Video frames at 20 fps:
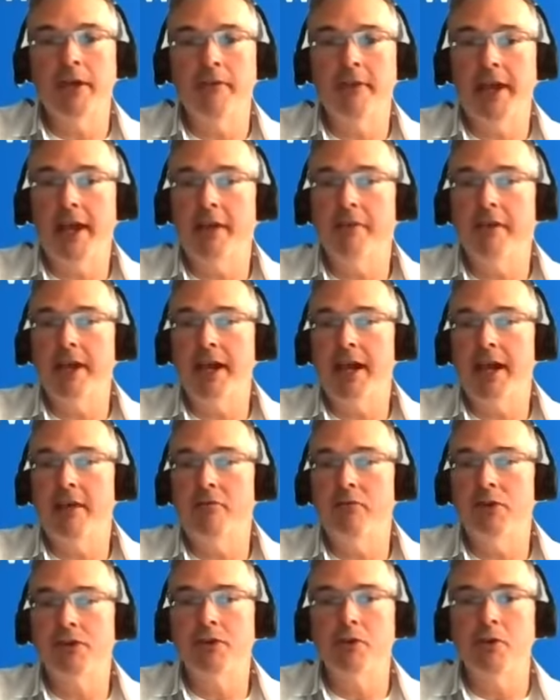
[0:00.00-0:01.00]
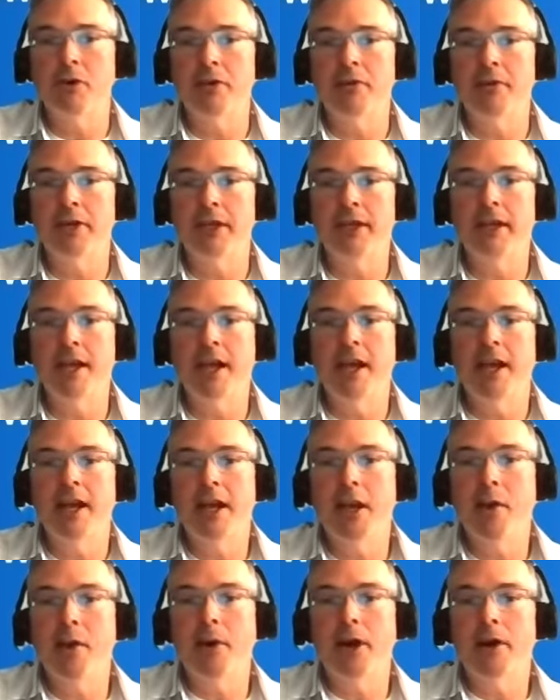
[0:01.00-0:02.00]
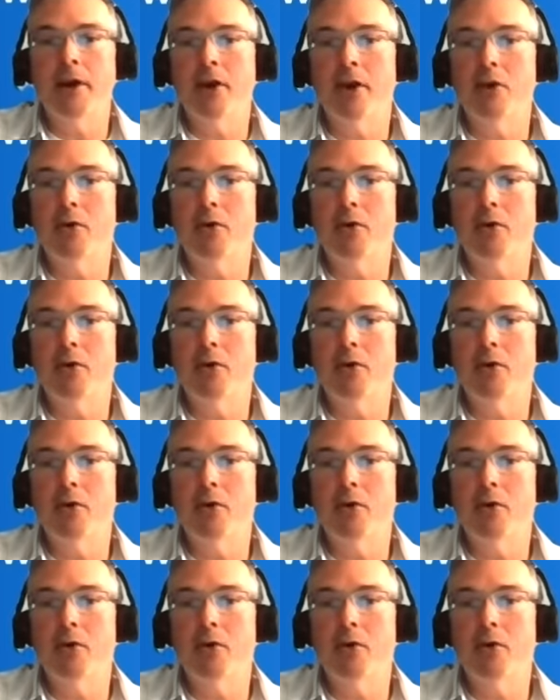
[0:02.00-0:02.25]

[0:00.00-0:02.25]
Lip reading: Now they have what's called the EOIR